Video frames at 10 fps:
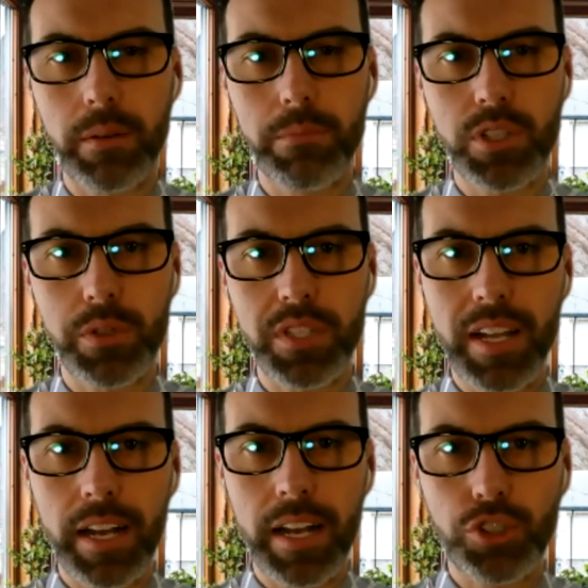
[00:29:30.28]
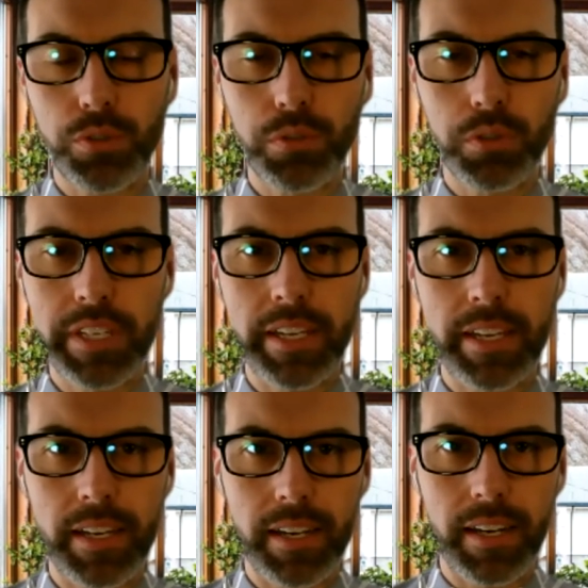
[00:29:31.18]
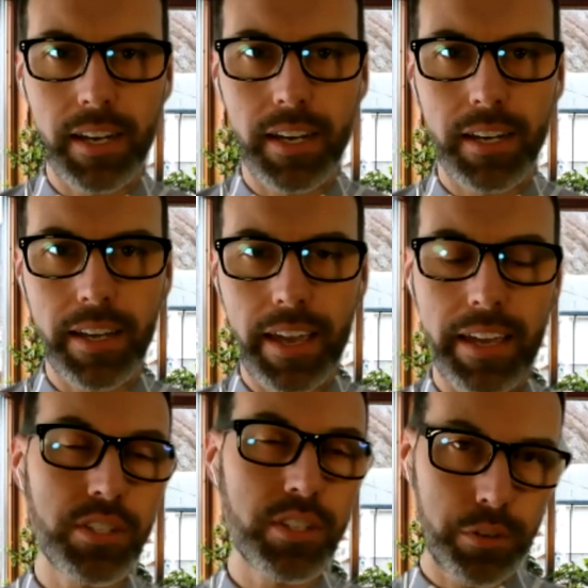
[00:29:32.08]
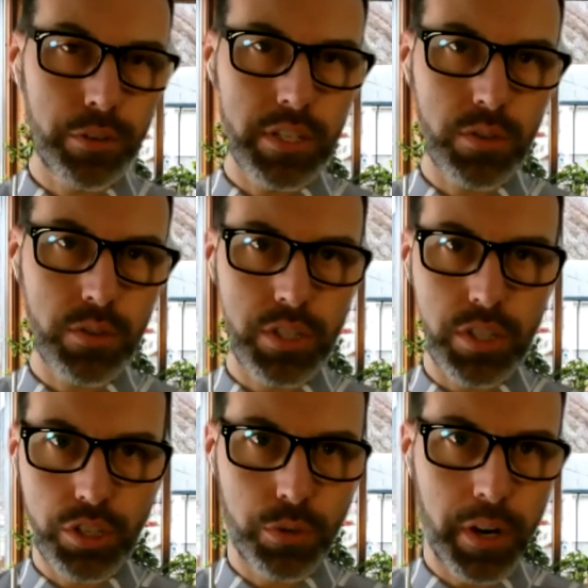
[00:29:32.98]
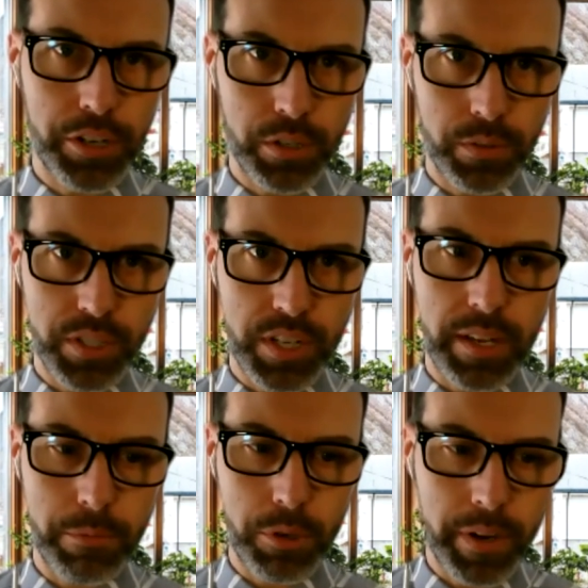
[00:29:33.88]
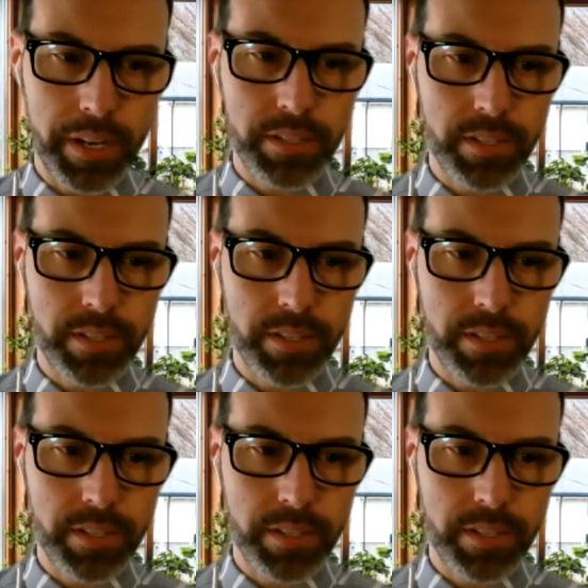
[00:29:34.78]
So it's not truly asynchronous where it's, you do it on your own time, correct?